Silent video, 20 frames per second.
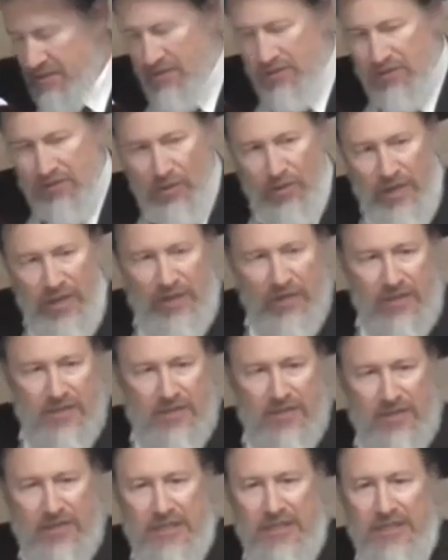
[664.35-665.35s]
the
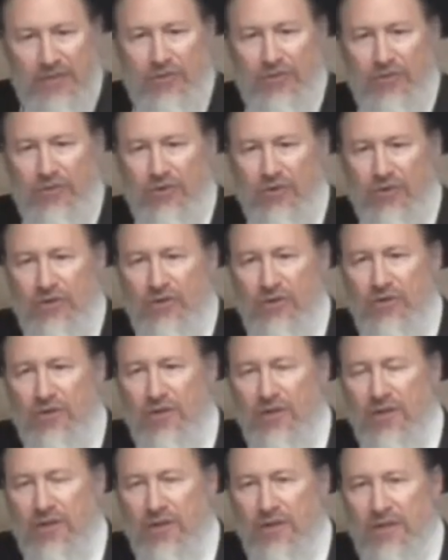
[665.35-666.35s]
to'elis, the true